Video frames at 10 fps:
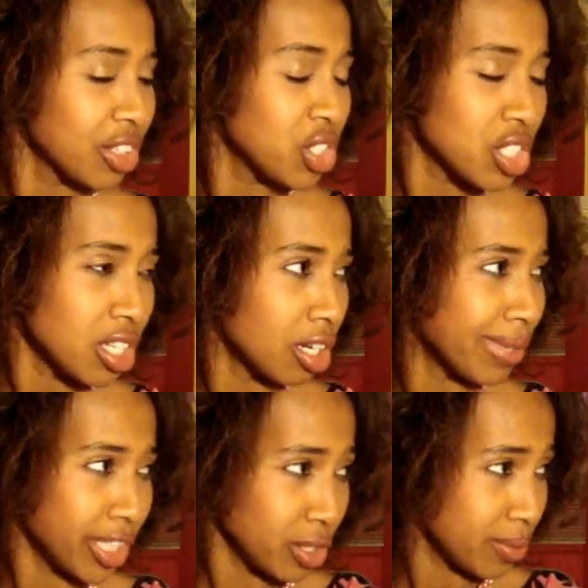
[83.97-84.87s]
I just
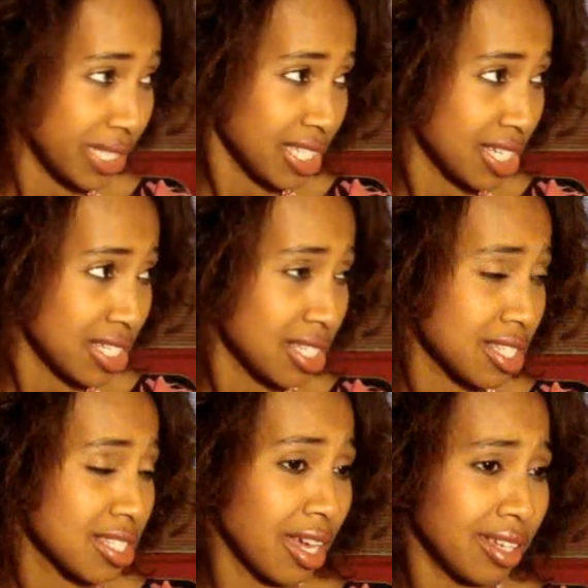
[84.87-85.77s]
started my new
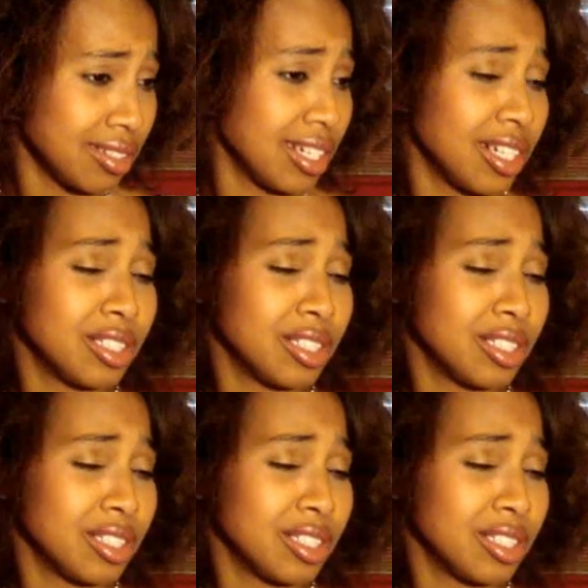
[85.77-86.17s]
business and